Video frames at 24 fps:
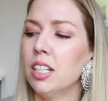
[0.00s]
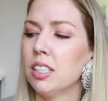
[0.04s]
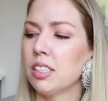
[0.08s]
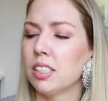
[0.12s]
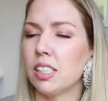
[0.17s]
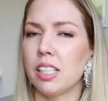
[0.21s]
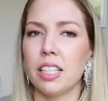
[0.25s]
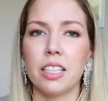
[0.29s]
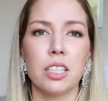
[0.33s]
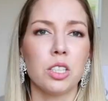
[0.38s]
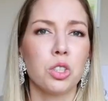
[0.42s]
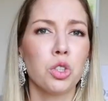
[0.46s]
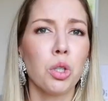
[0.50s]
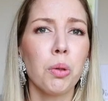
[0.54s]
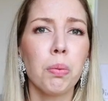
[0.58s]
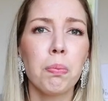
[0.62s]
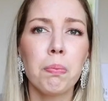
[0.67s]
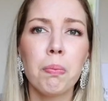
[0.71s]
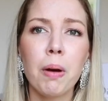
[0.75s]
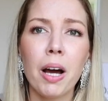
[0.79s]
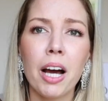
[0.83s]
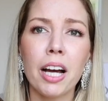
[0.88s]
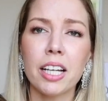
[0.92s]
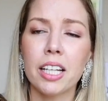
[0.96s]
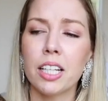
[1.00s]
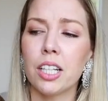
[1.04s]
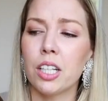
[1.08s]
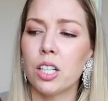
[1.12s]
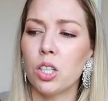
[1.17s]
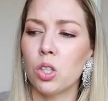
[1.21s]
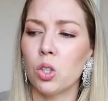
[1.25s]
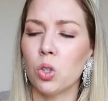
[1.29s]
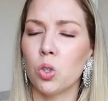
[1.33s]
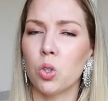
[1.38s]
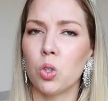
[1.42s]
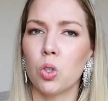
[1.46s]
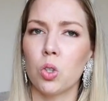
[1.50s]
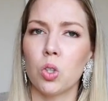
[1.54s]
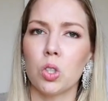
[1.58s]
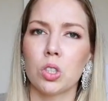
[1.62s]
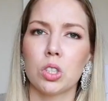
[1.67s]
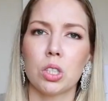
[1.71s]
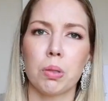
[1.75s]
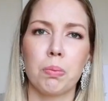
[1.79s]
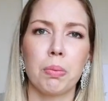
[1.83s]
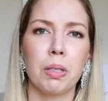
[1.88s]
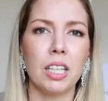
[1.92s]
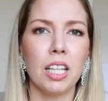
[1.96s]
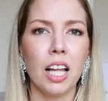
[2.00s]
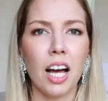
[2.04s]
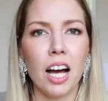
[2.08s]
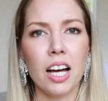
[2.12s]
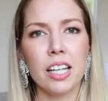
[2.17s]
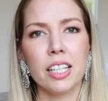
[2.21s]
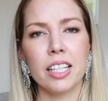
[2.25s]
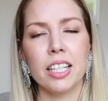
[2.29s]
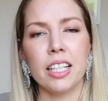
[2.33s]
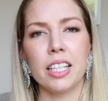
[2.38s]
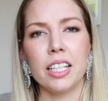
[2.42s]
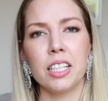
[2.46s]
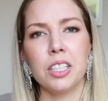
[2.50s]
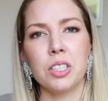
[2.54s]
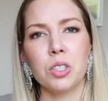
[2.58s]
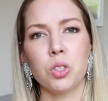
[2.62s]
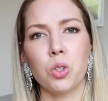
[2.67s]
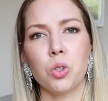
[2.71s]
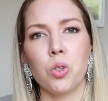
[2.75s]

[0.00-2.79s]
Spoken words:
to like the supermarket or to Pilates